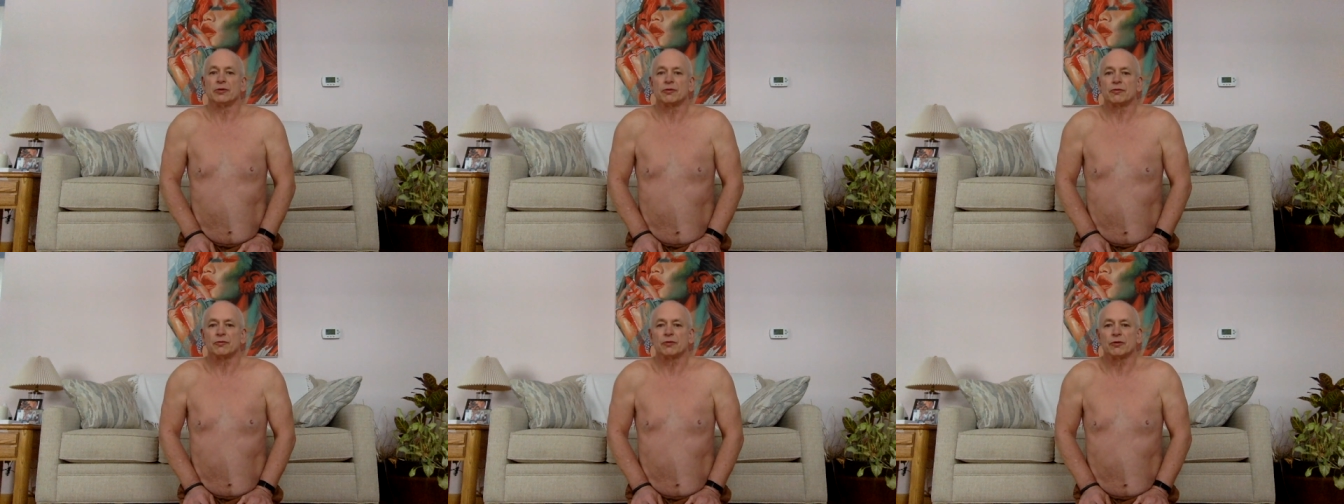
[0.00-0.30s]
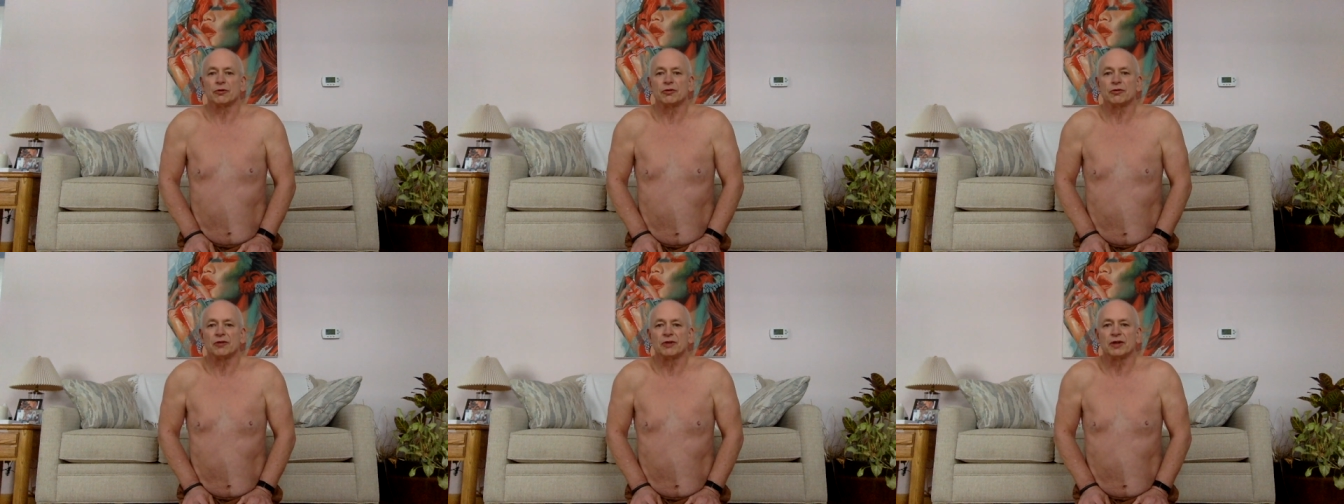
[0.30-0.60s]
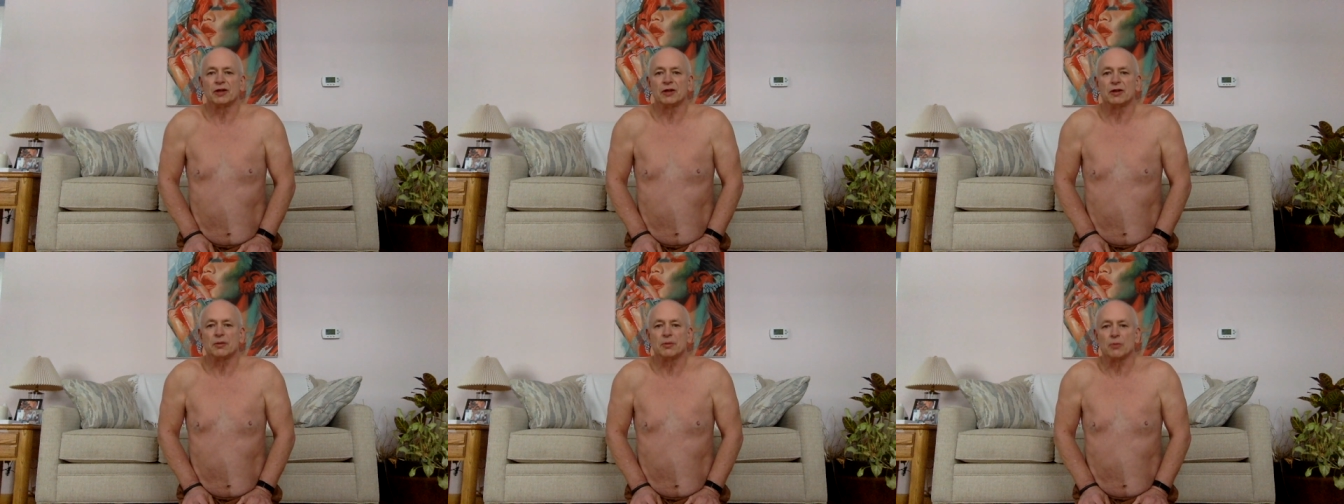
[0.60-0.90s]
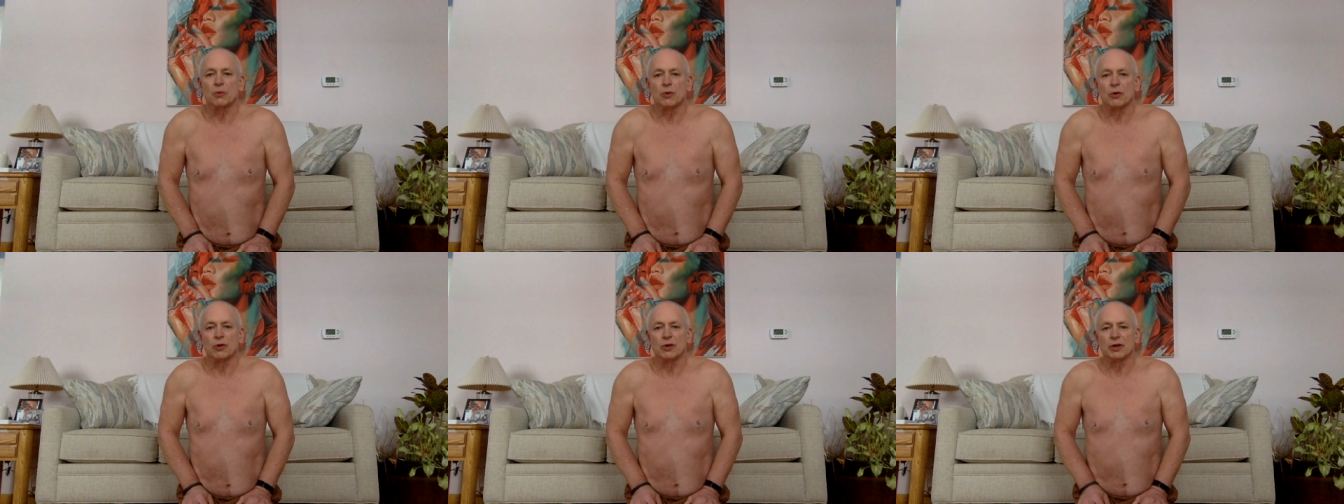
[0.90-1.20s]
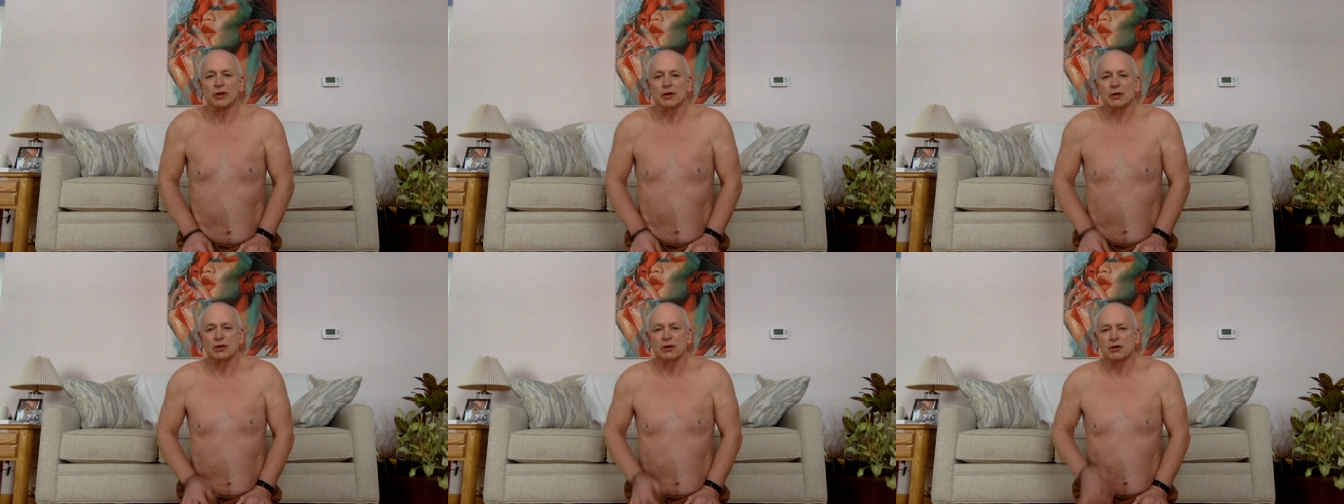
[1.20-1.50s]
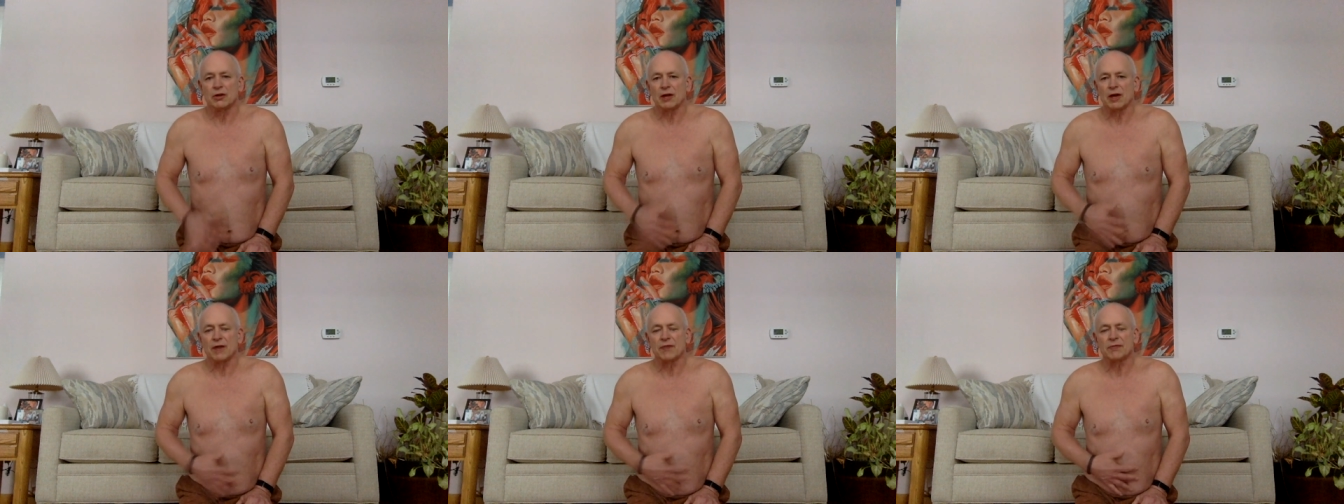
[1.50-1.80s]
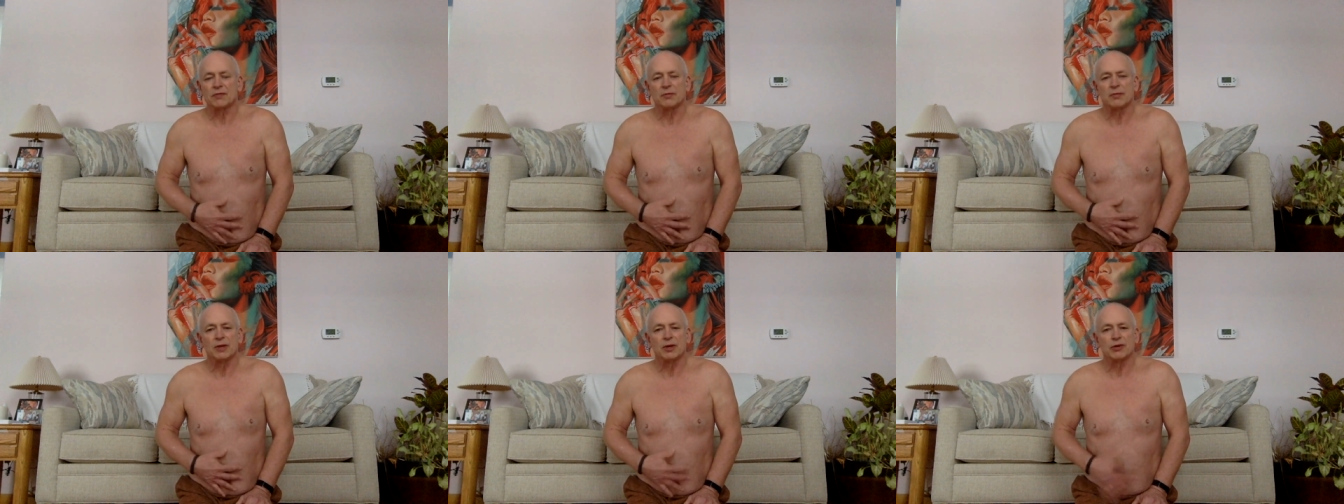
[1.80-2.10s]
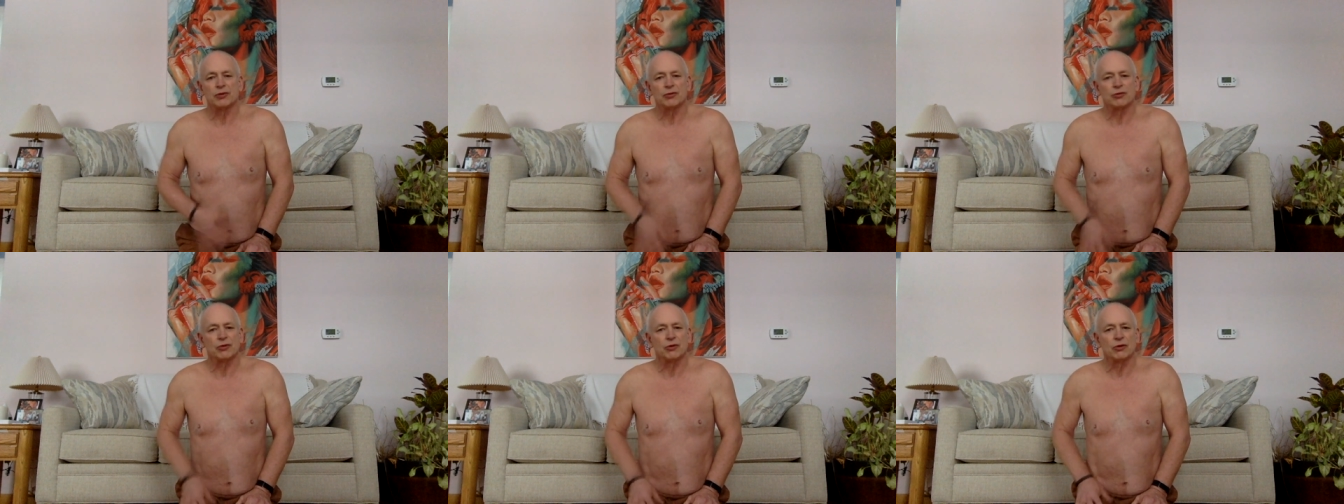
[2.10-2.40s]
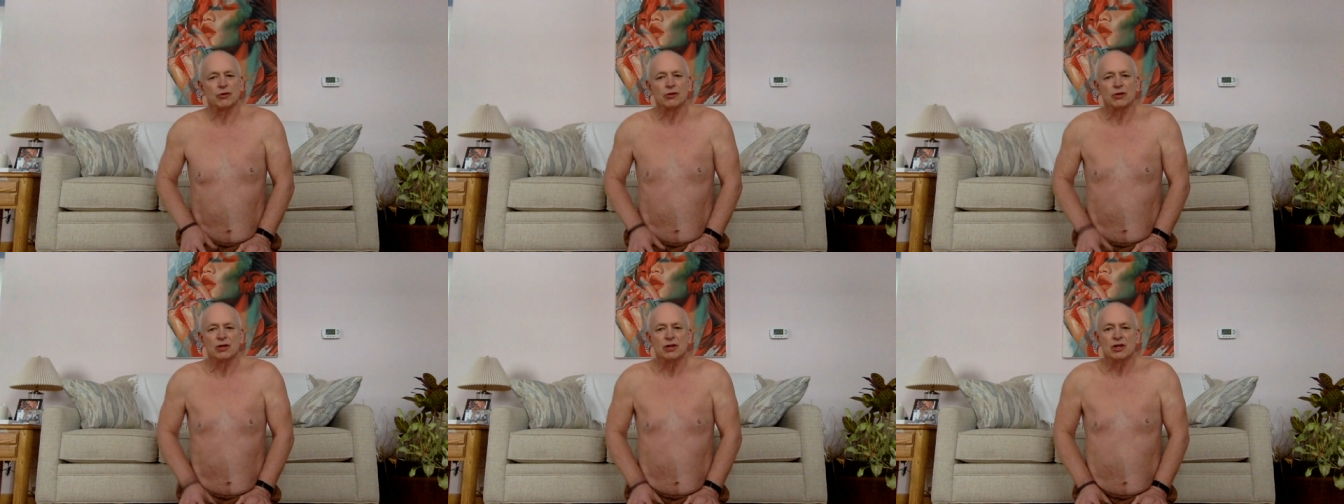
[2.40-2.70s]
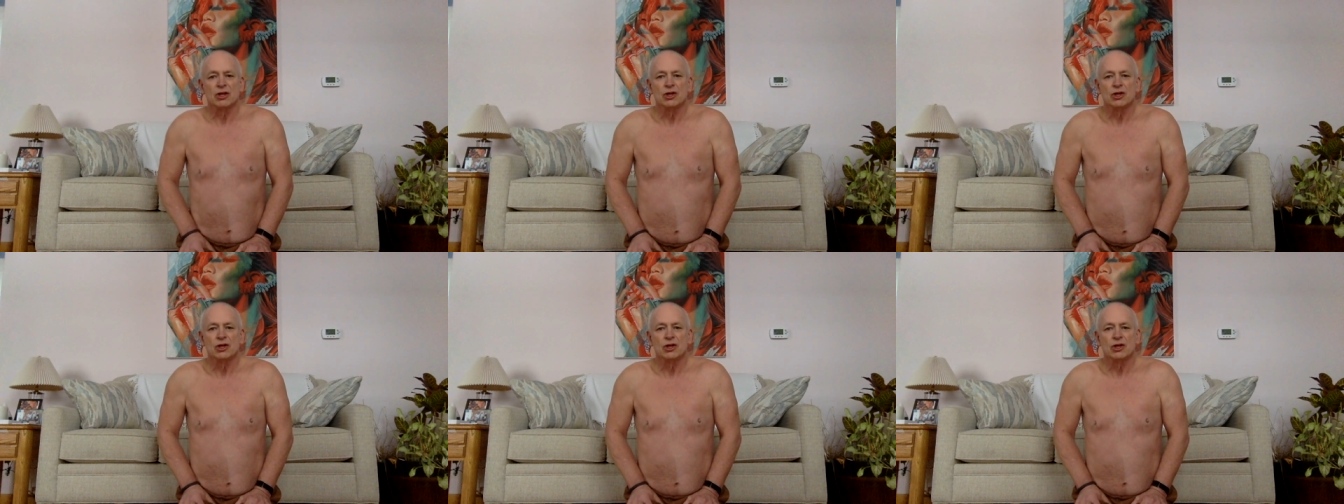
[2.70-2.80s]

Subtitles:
first thing in the morning, you have to make sure